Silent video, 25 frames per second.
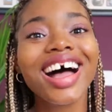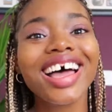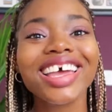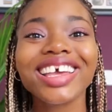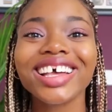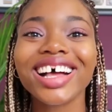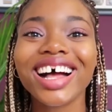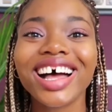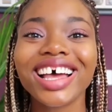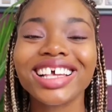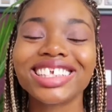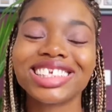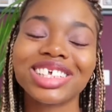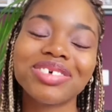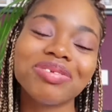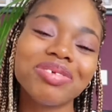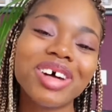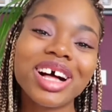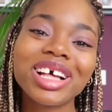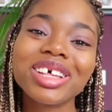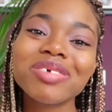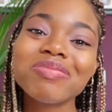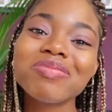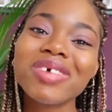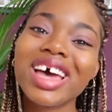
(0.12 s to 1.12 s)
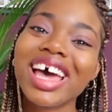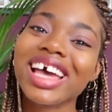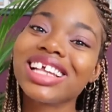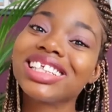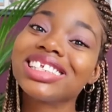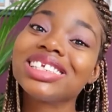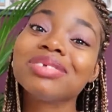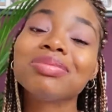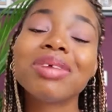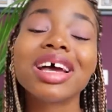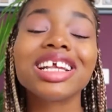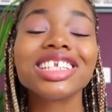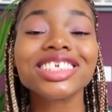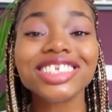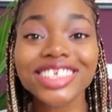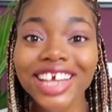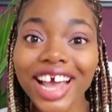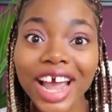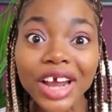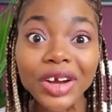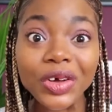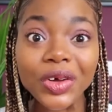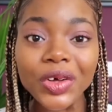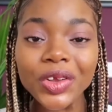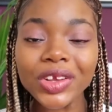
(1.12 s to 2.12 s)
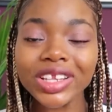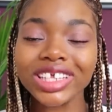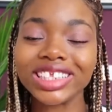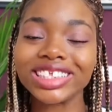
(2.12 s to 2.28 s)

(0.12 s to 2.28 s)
Hi guys, and welcome back to my channel.